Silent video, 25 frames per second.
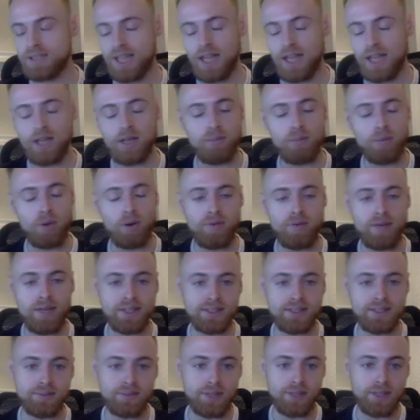more
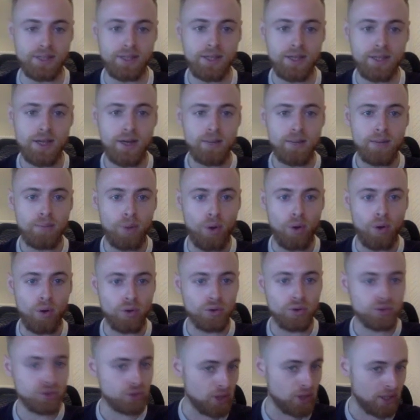effectively, but
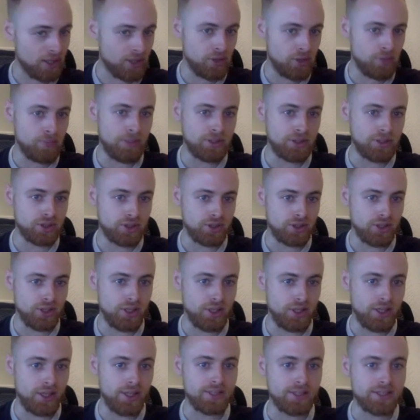also, like you mentioned
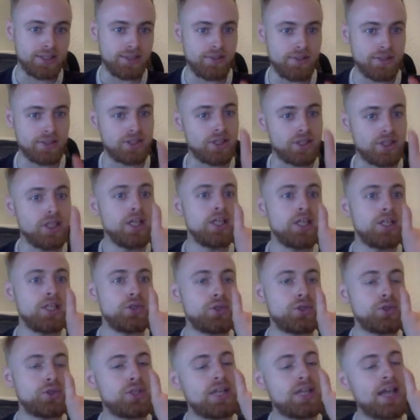earlier, is the fact that you
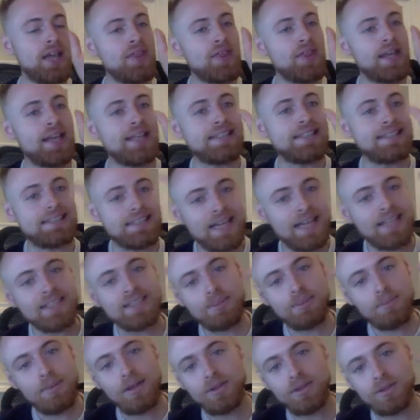can get the exact
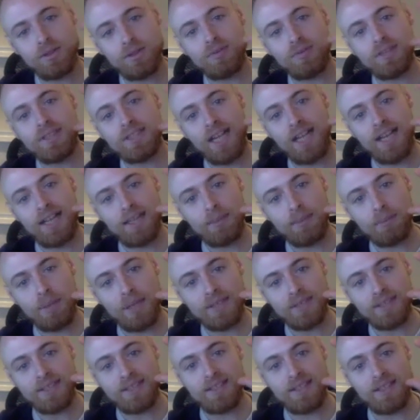amounts of recycling
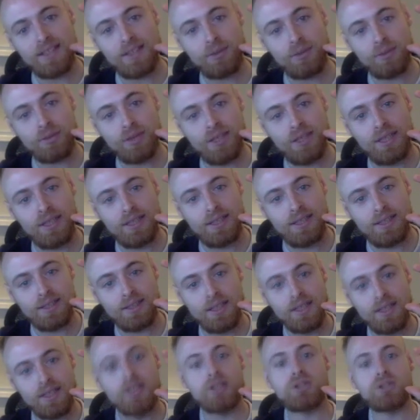plastic that you need,
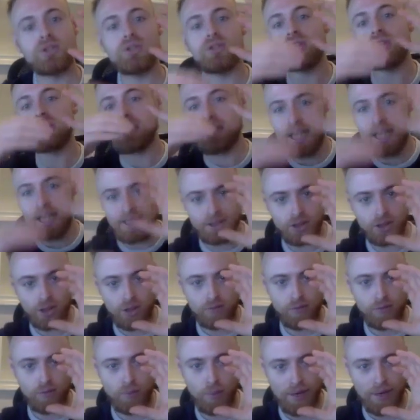so there's less
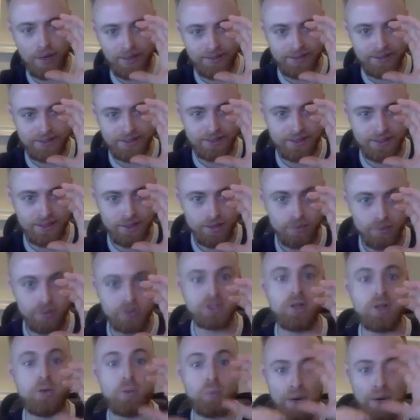over waste, which
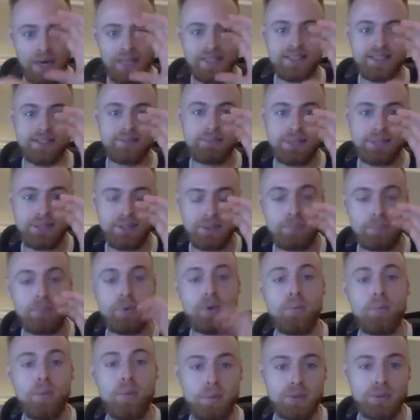that waste can be
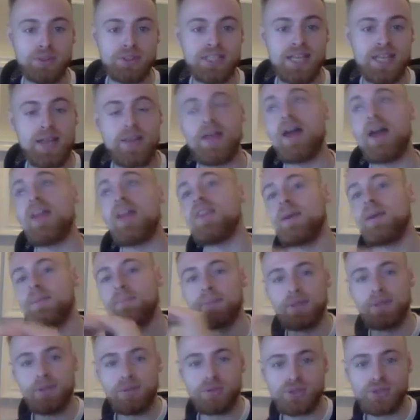put together and then be
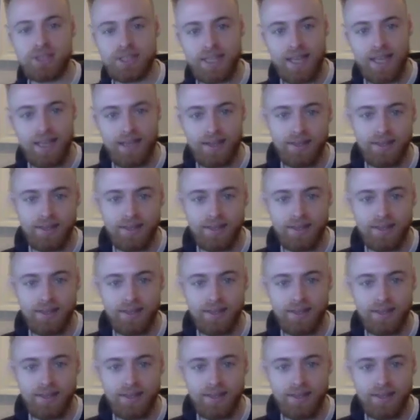used again.